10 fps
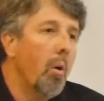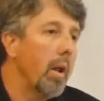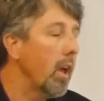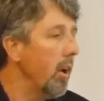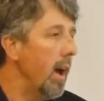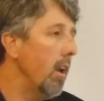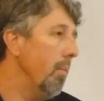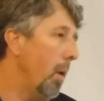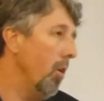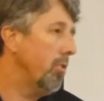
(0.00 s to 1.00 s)
We're going to go down to
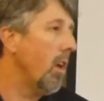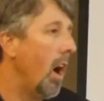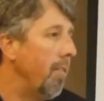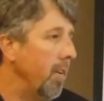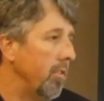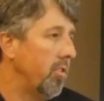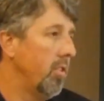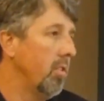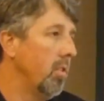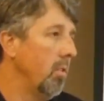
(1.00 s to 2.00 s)
the post
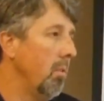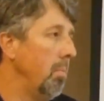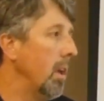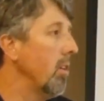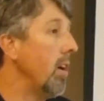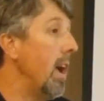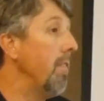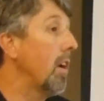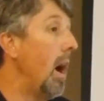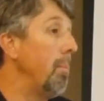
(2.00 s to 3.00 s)
office because I
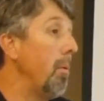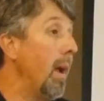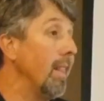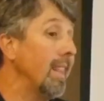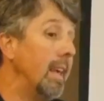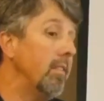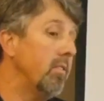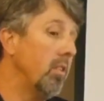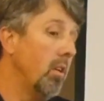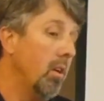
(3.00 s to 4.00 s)
have the copyright
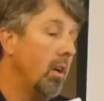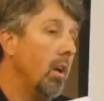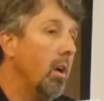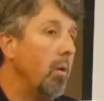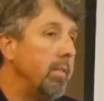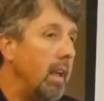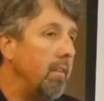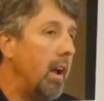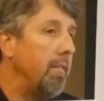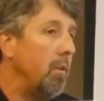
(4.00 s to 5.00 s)
lease with
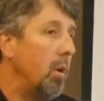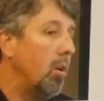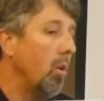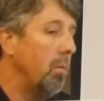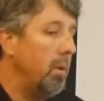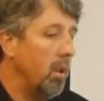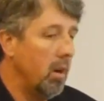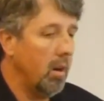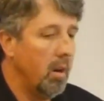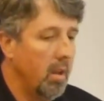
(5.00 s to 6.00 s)
David Eiffel and Colin
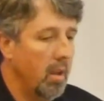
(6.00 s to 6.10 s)
Miller.